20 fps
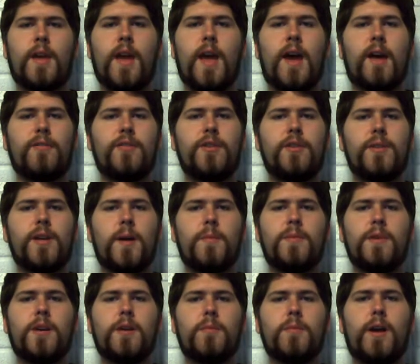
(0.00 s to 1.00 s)
After you type
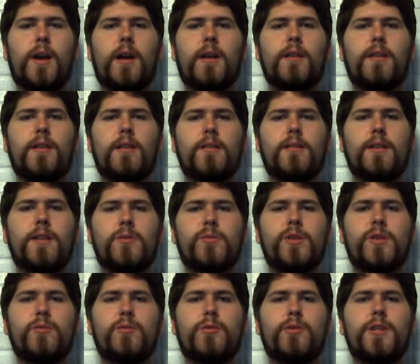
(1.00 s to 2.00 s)
the command, the
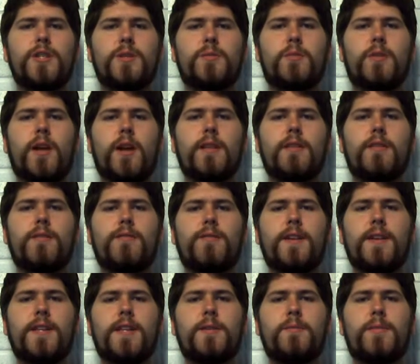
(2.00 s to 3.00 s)
switch will display the
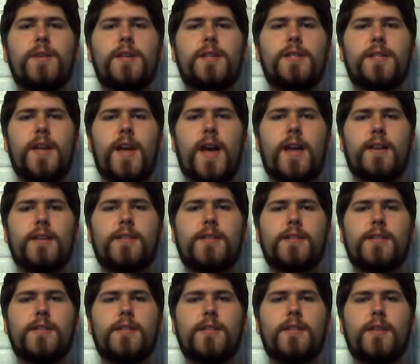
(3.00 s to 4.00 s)
VTP status.
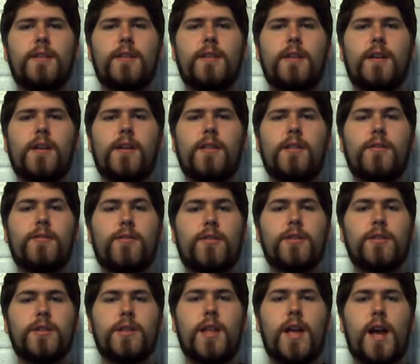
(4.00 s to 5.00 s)
The
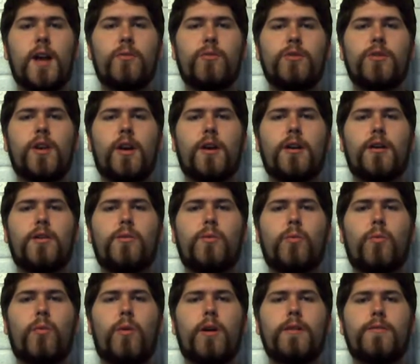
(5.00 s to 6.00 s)
first line will tell you
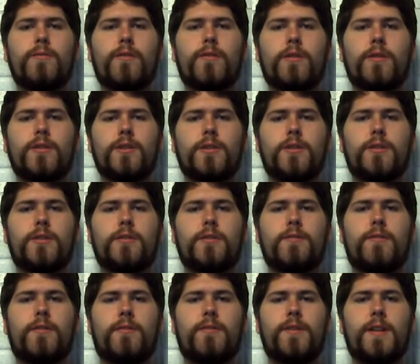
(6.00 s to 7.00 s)
what version
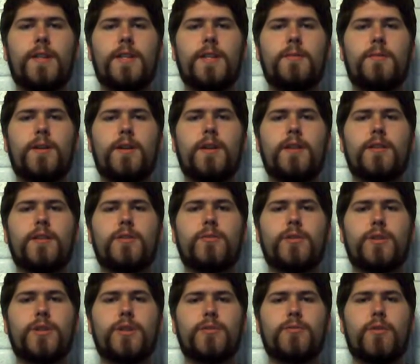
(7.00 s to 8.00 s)
of VTP the
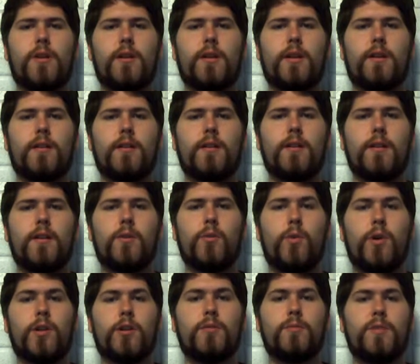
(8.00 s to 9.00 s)
switch is running,
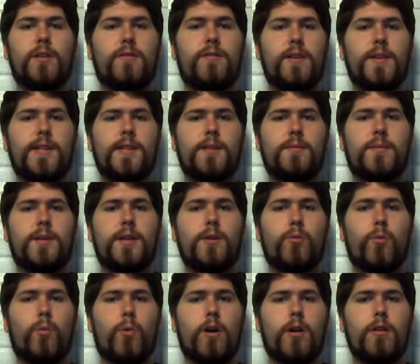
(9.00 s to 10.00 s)
whether it be VTP
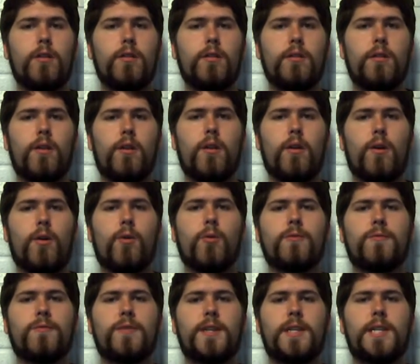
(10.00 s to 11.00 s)
1
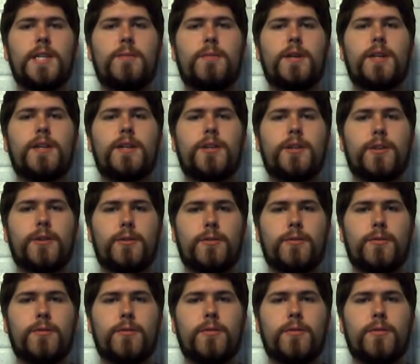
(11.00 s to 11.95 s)
or VTP 2.